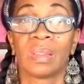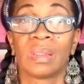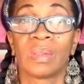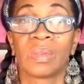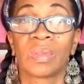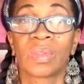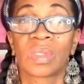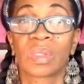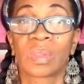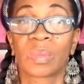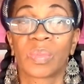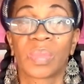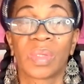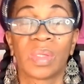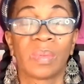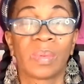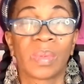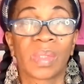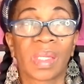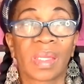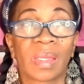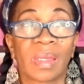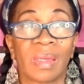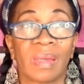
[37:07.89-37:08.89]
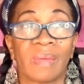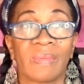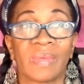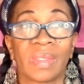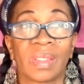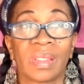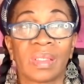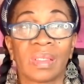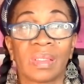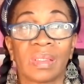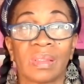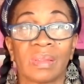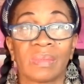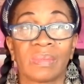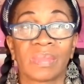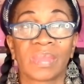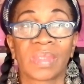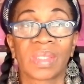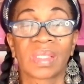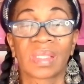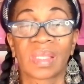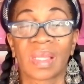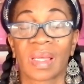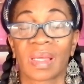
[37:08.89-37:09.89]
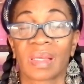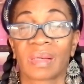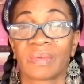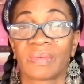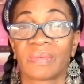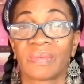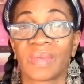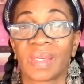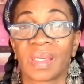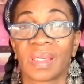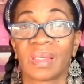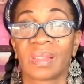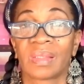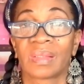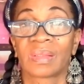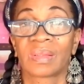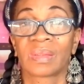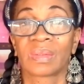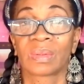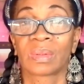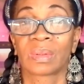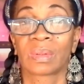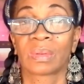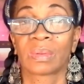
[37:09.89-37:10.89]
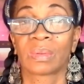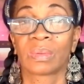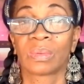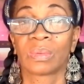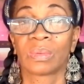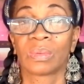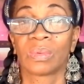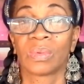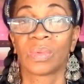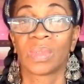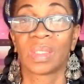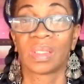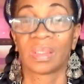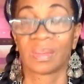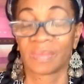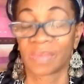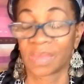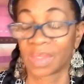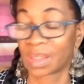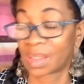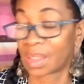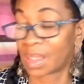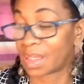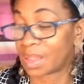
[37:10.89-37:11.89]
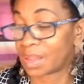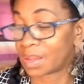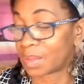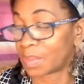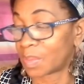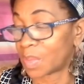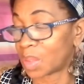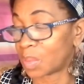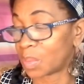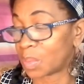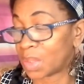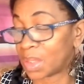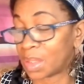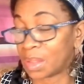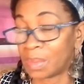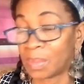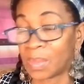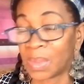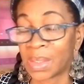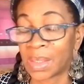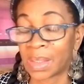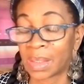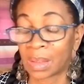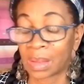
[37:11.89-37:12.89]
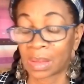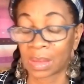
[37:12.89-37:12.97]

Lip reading: some people having side effects or whatever the case may be. But